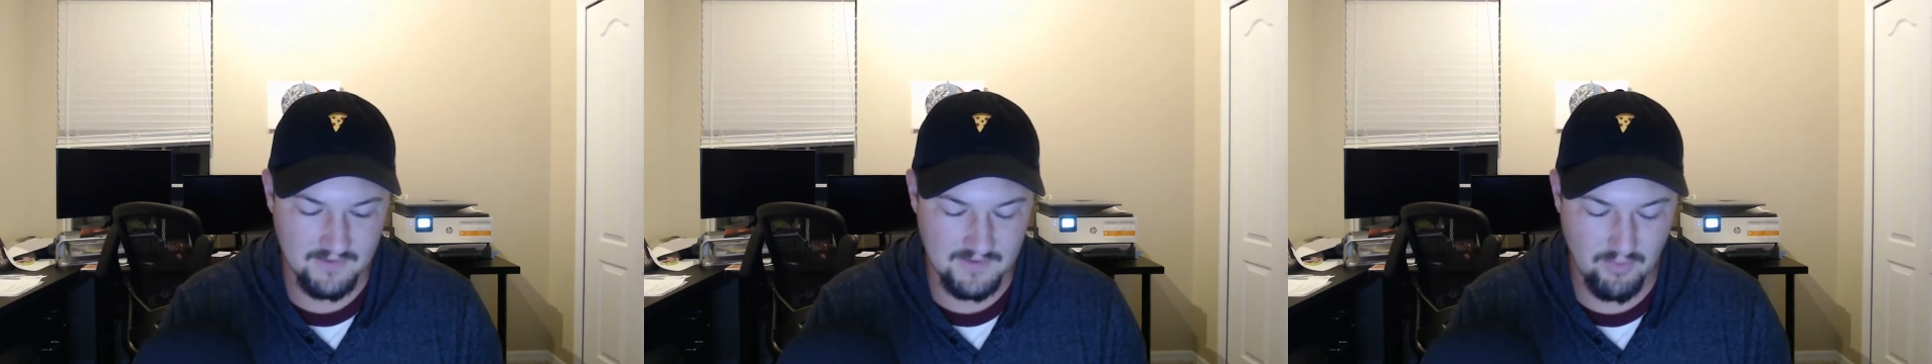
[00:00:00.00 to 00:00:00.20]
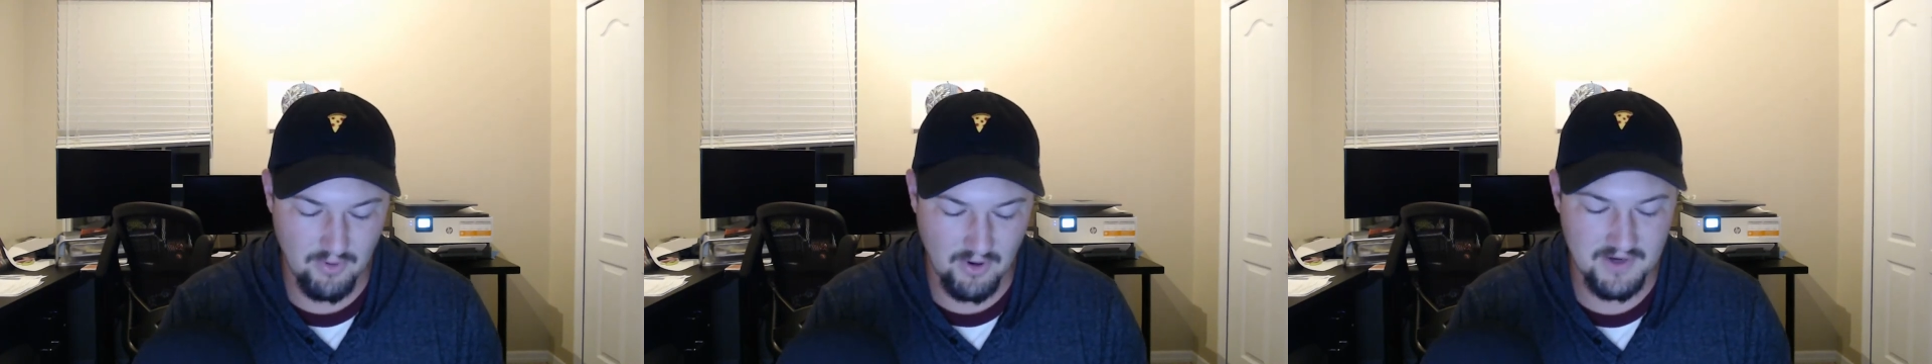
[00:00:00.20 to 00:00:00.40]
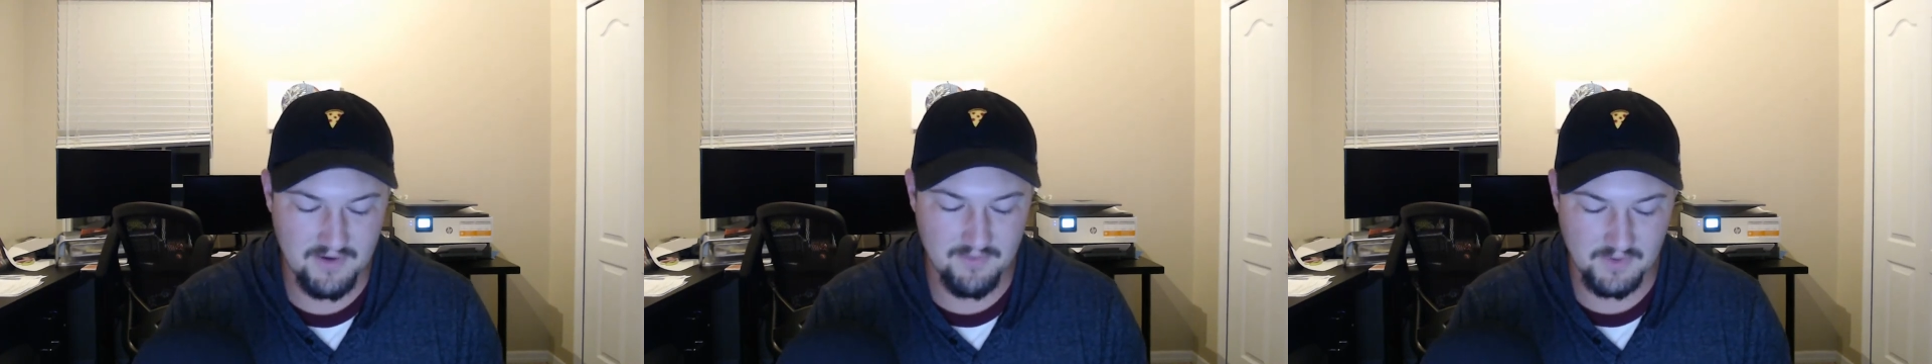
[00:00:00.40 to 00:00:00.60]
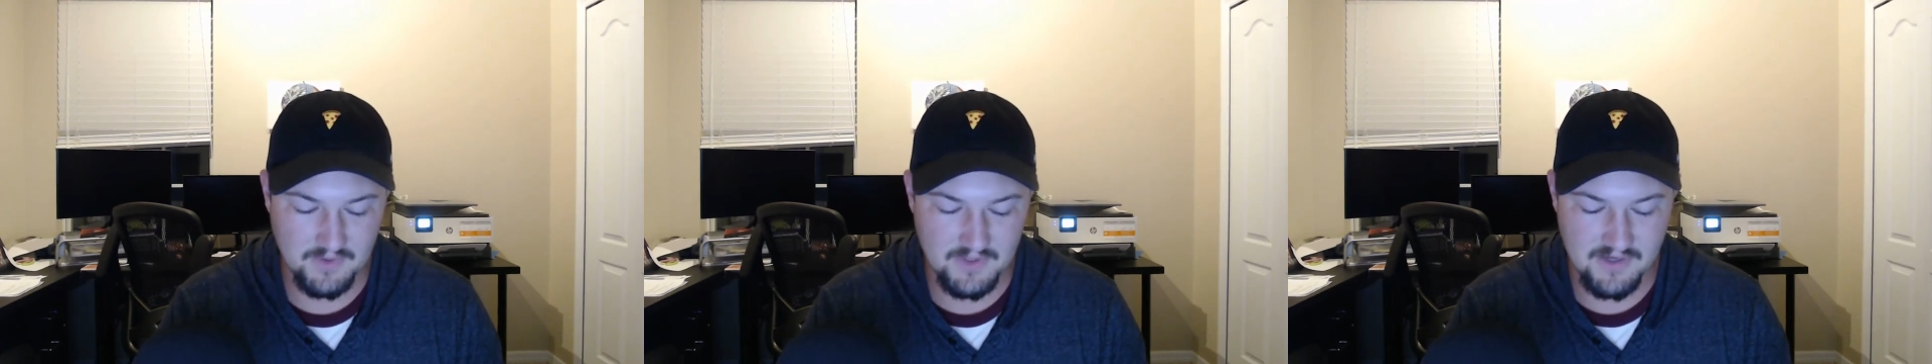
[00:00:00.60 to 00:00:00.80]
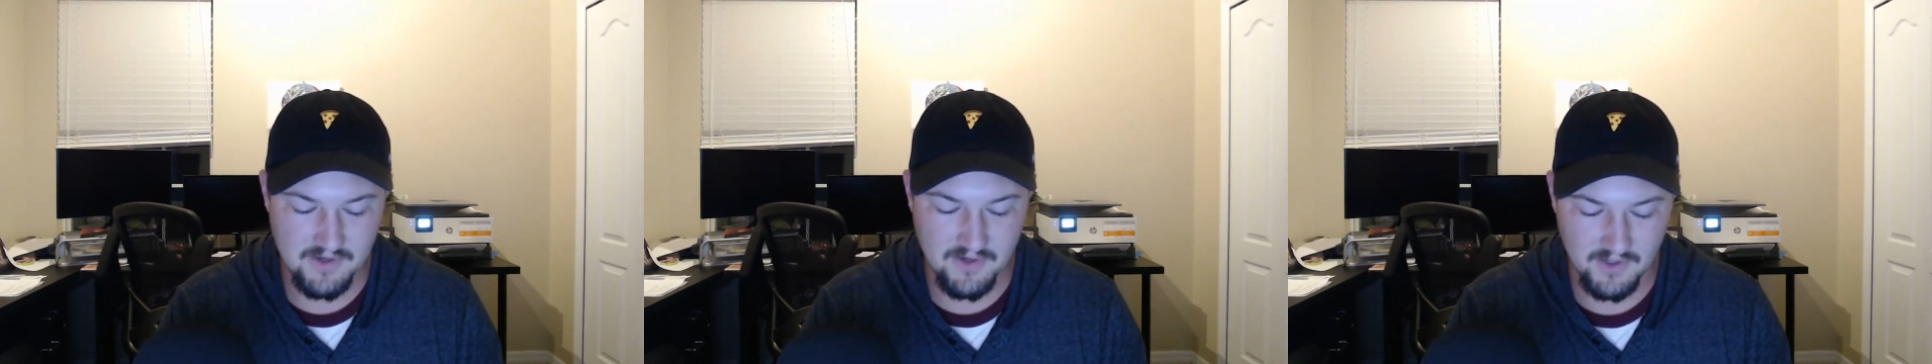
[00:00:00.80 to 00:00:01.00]
They brought in
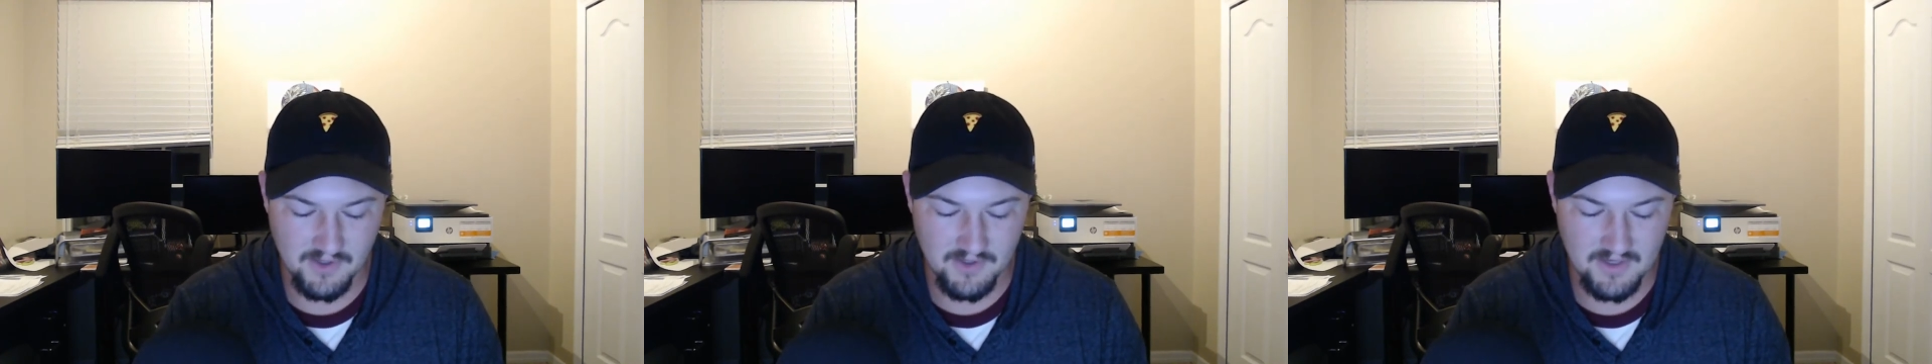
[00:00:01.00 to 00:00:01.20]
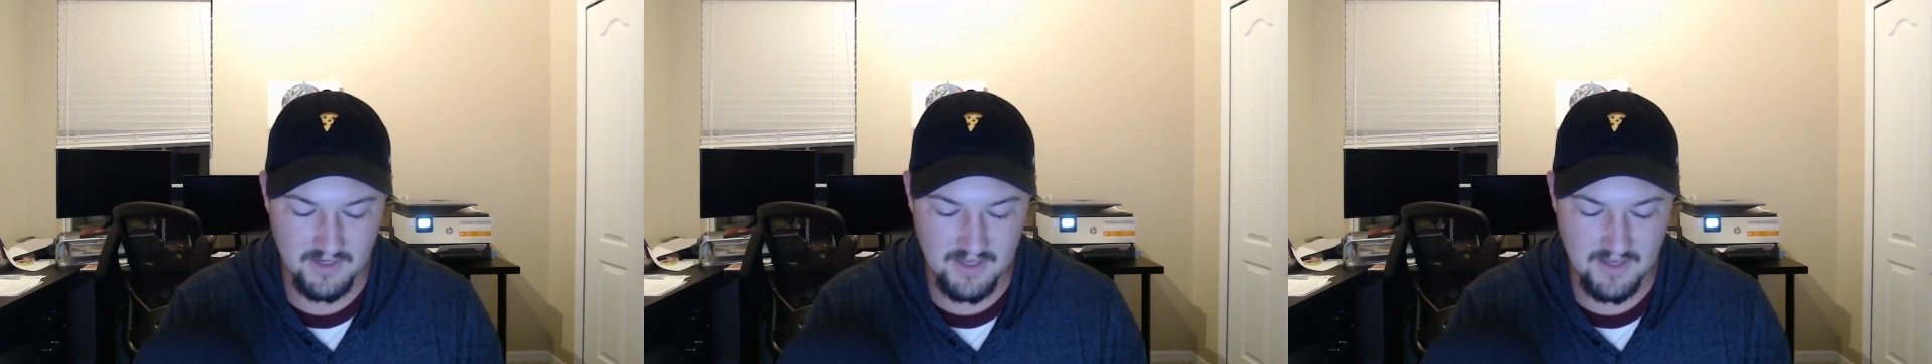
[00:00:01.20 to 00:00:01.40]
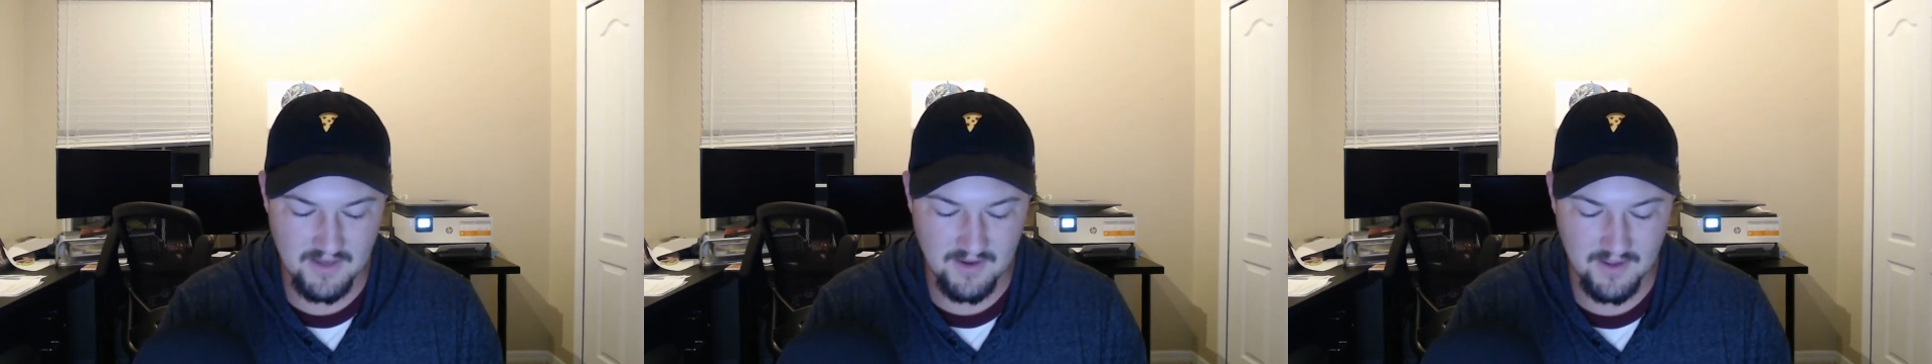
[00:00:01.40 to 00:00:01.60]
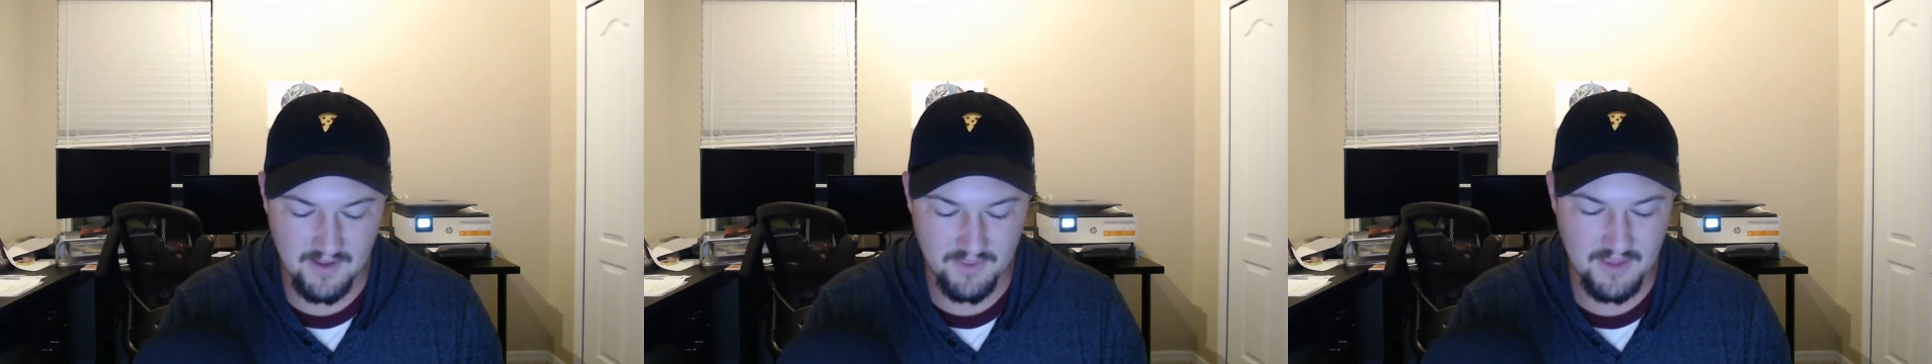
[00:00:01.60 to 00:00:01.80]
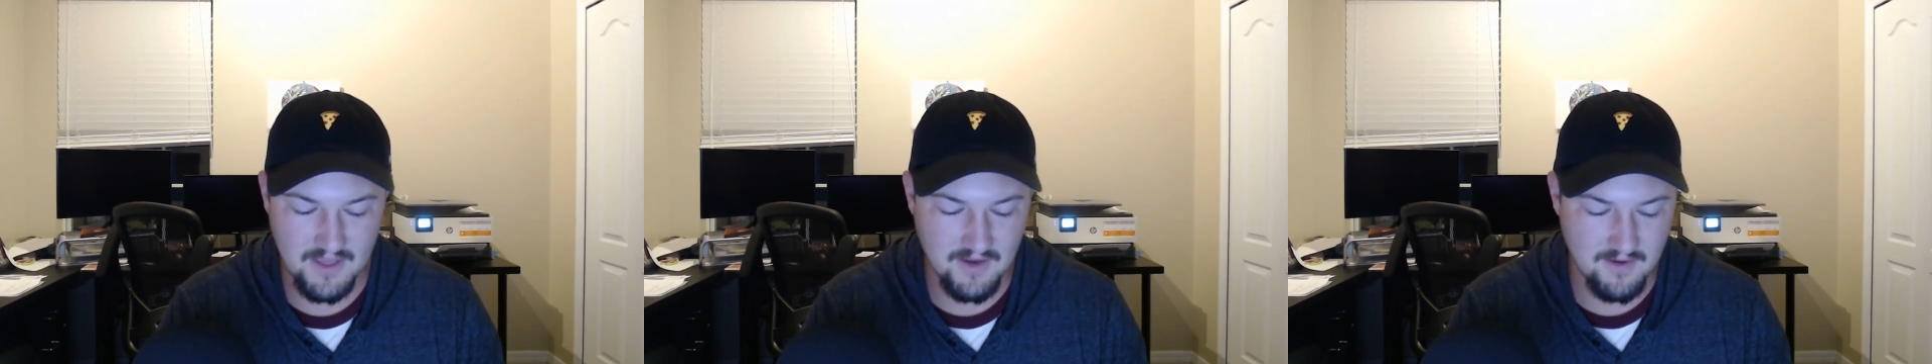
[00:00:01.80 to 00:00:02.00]
Malik Hooker today, I
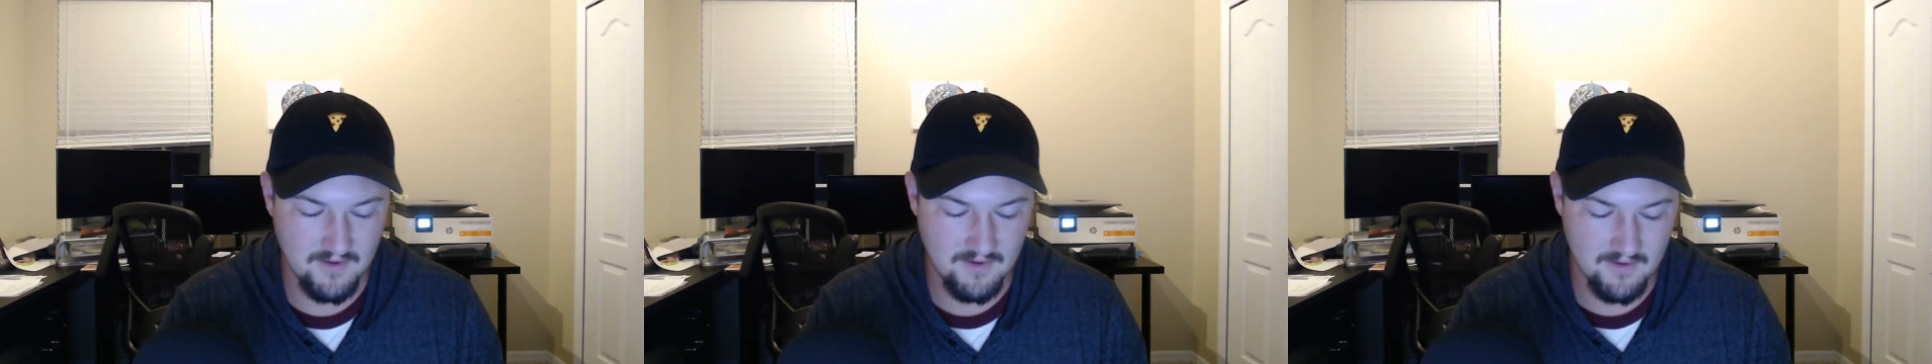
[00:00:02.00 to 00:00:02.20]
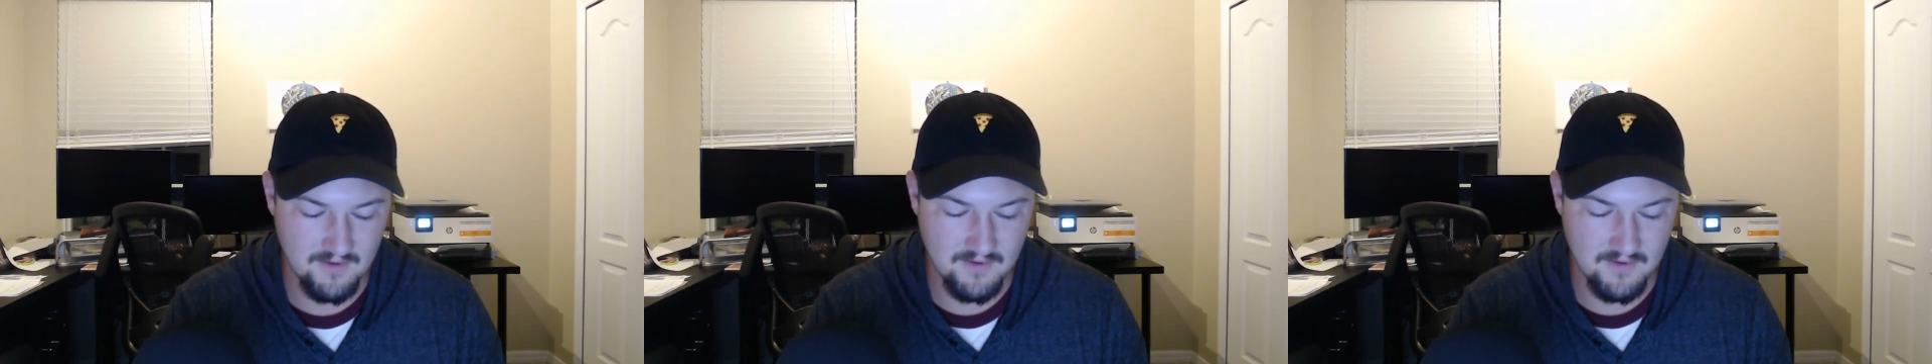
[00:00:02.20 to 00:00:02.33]
think.